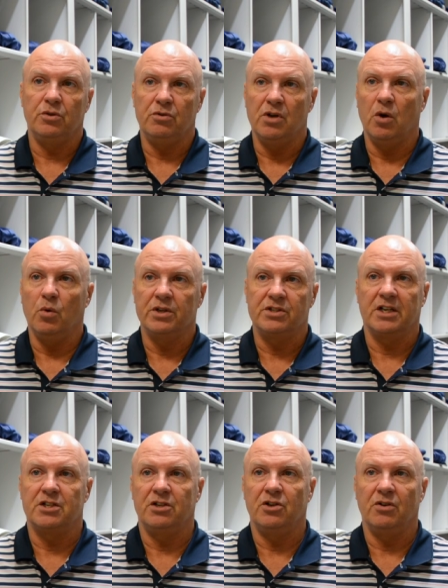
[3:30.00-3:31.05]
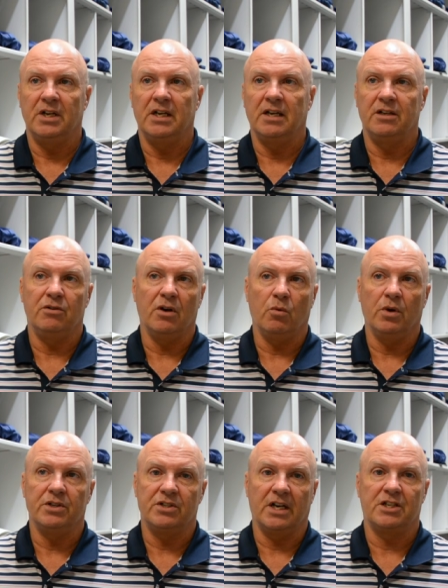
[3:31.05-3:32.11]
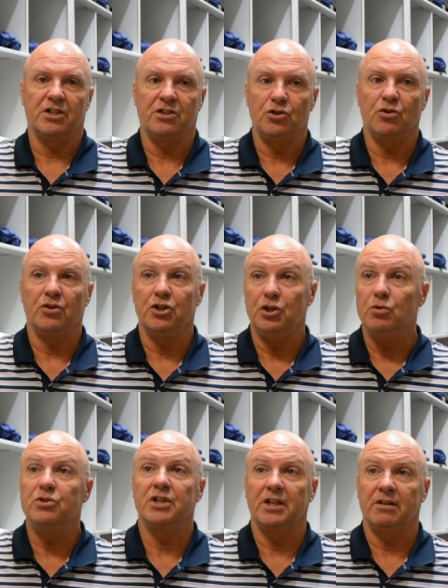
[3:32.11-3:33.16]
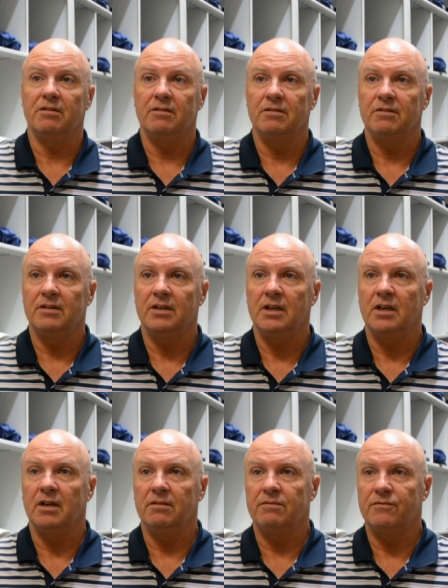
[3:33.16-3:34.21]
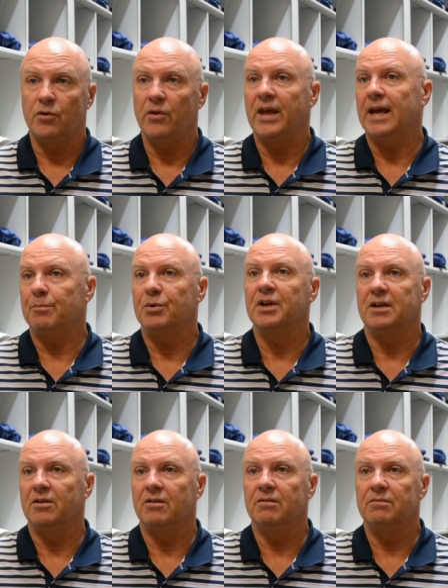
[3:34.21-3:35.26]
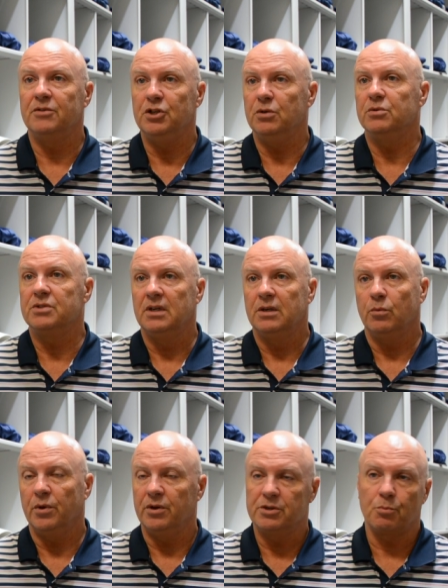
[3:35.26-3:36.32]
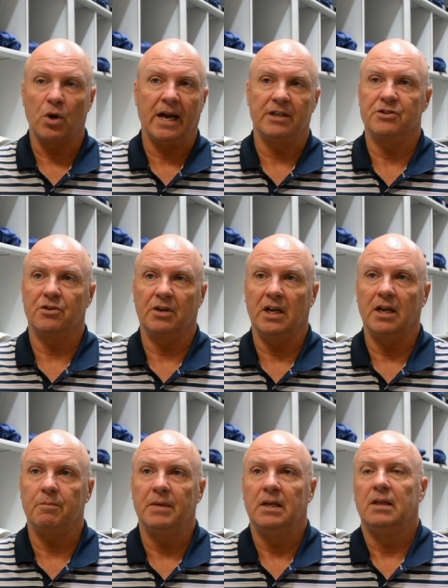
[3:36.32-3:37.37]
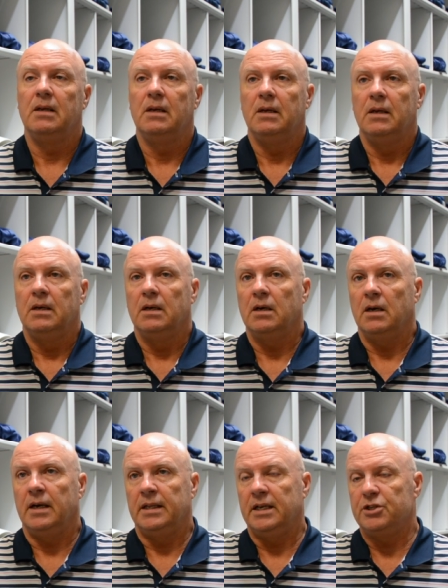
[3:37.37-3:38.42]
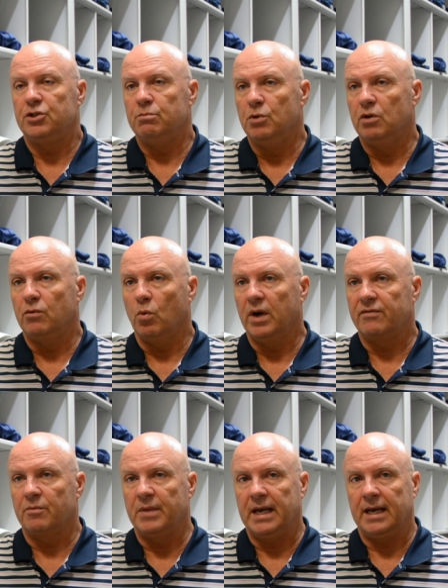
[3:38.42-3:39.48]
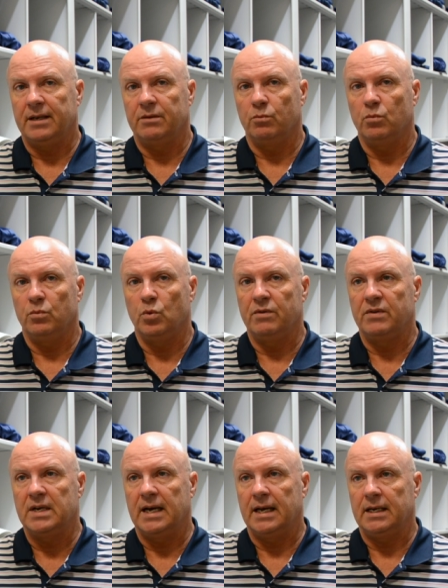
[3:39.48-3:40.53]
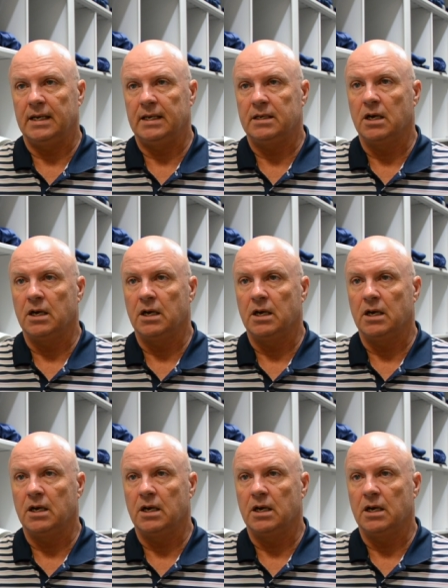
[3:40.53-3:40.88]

you know what section you're in, you know what section you're using uh, for that particular use, whether it's practice or game. Uh, and then as you move away from that, we've got a